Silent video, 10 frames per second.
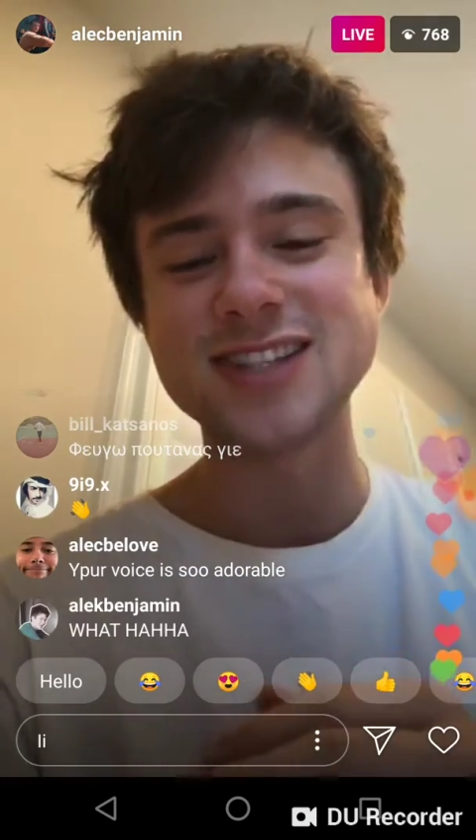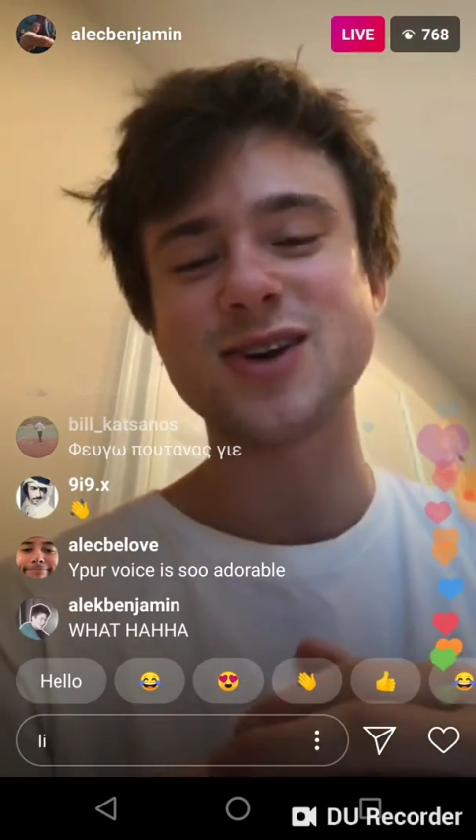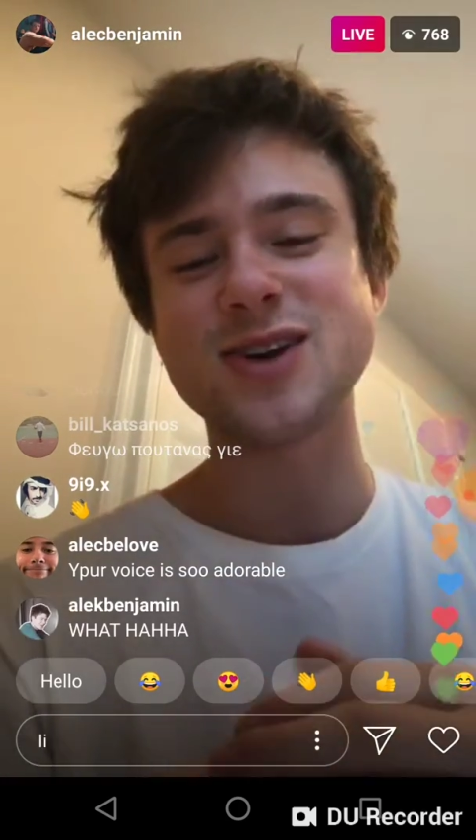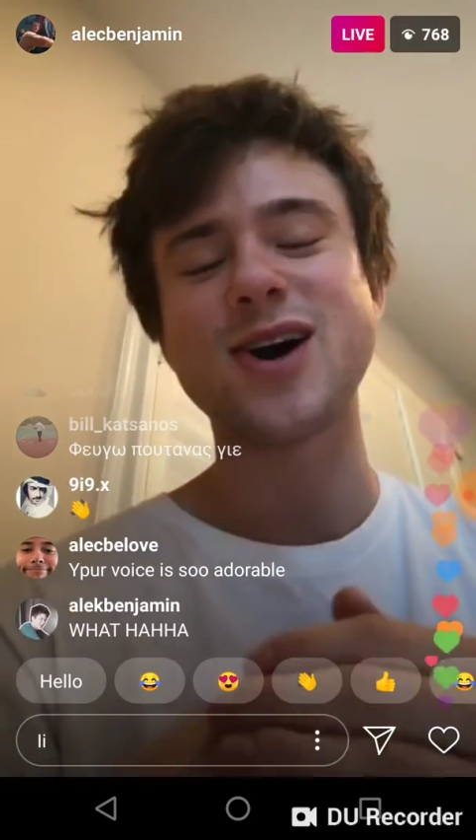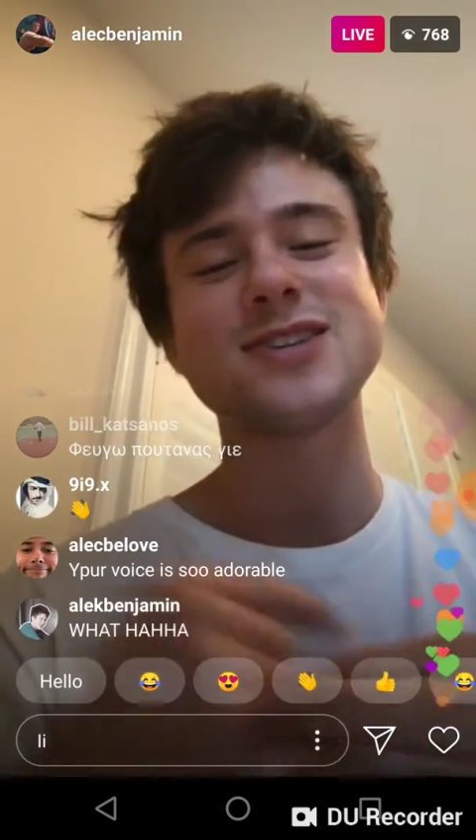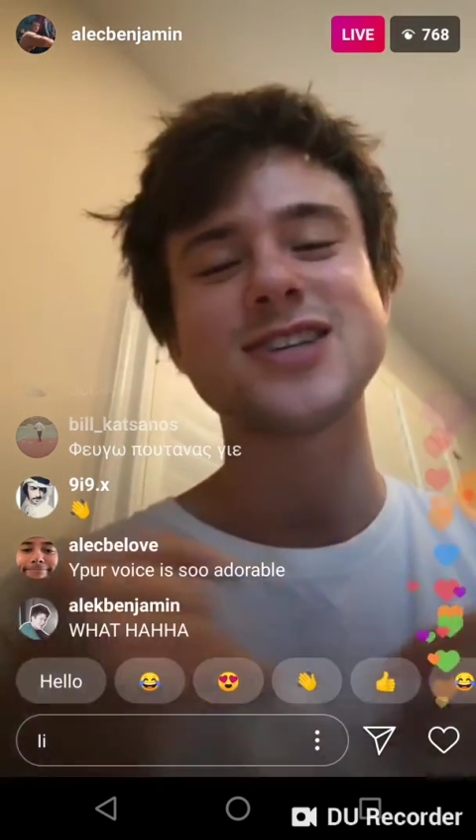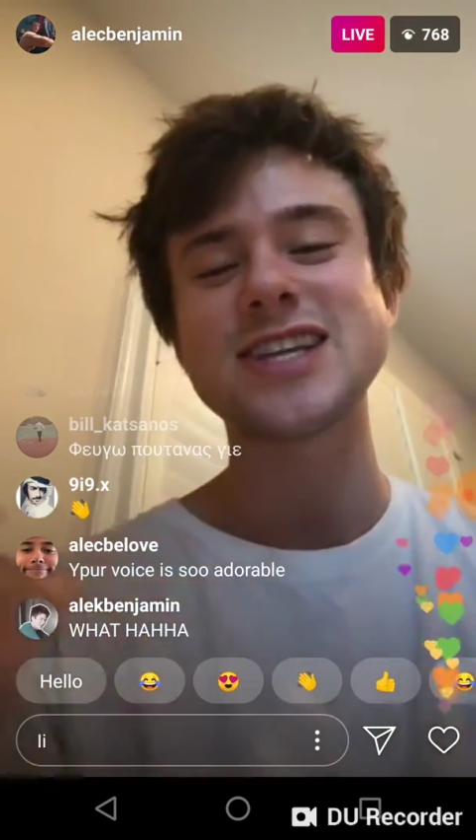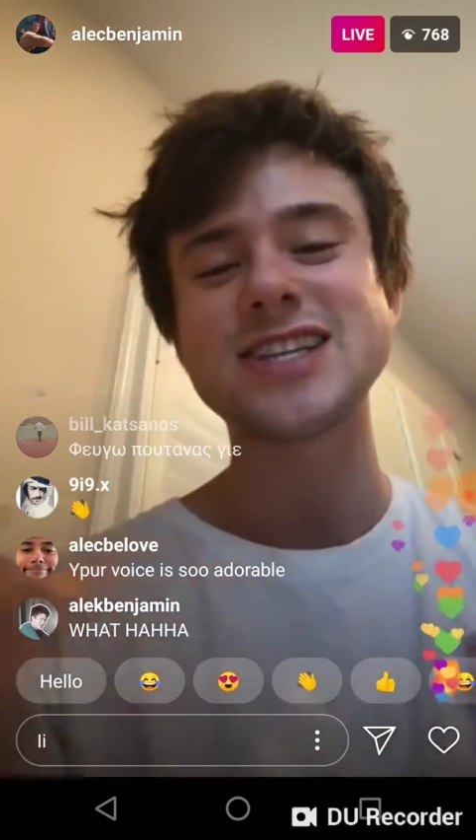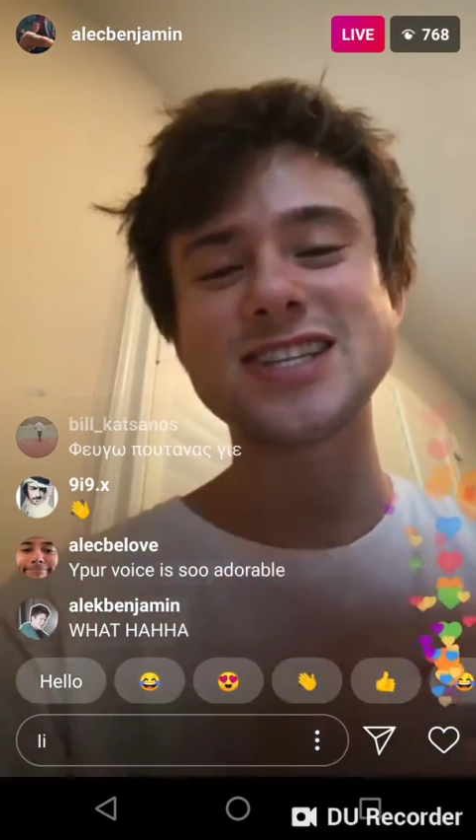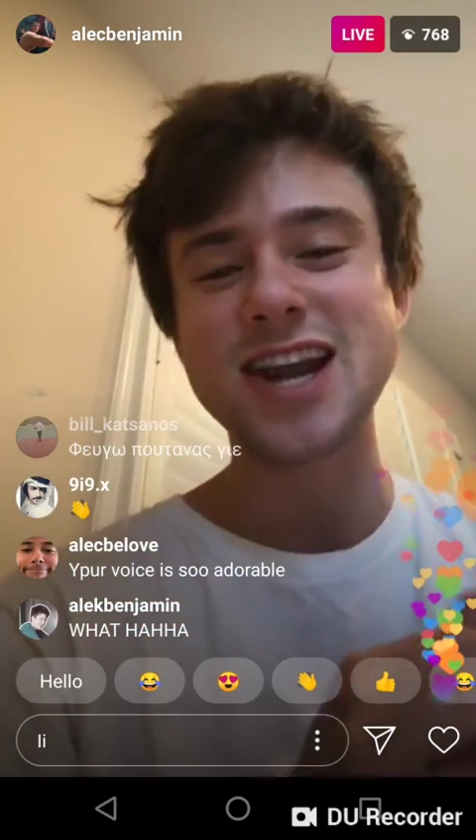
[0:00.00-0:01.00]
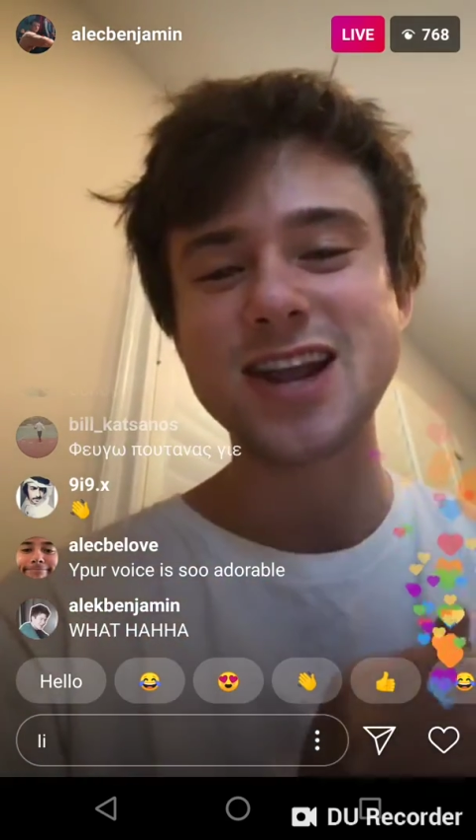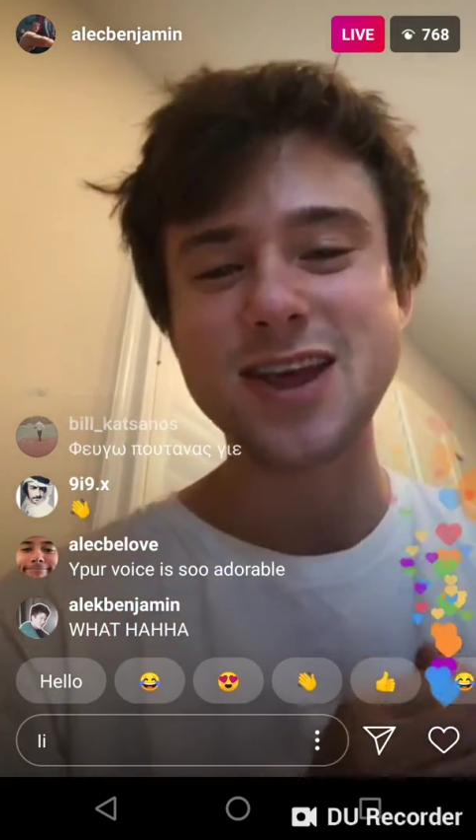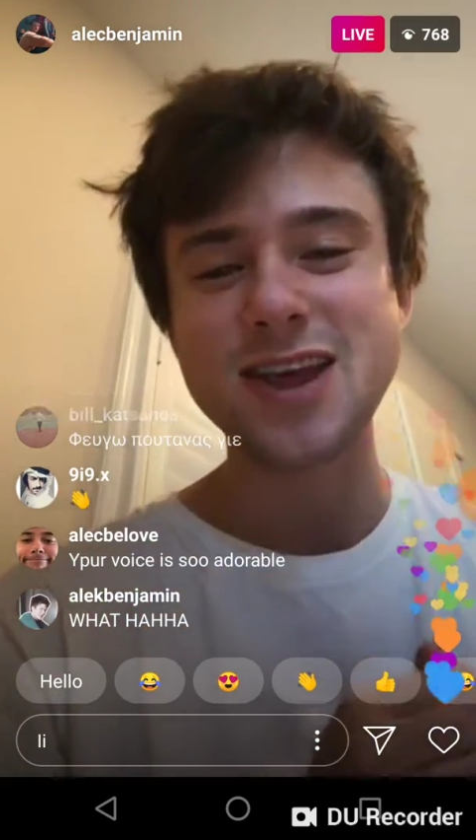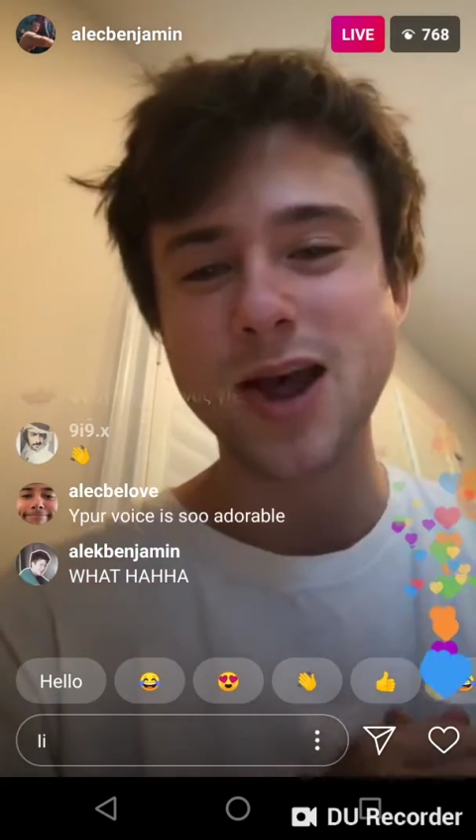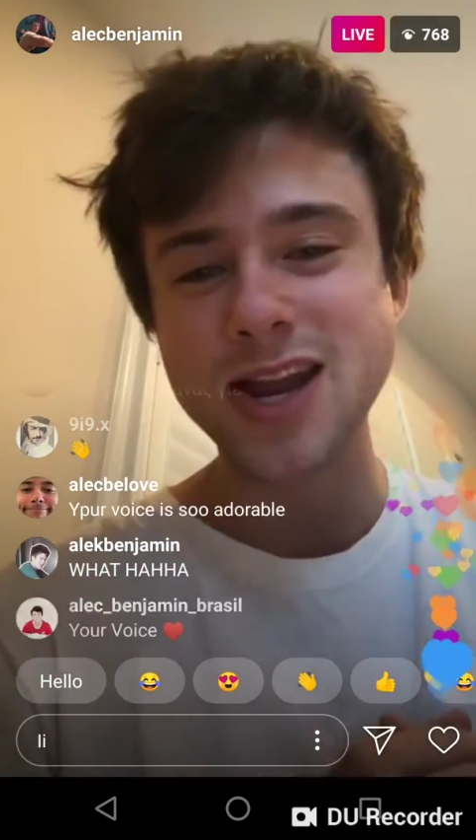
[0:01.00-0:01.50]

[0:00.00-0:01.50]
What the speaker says: and so I was like decided that